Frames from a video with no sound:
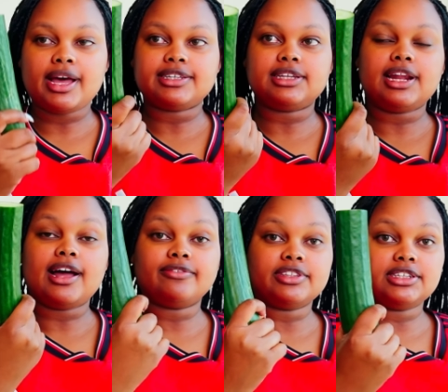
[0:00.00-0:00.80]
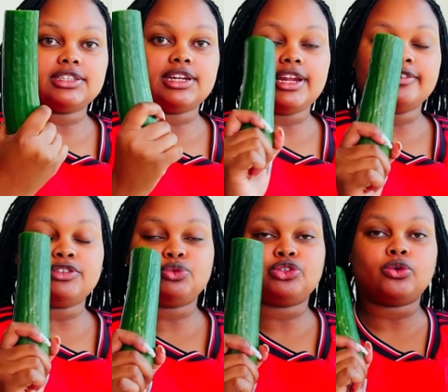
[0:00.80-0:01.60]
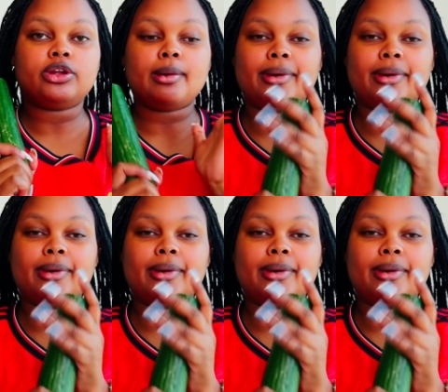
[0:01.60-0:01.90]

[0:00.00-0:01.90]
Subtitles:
I still have this left, which I'm going to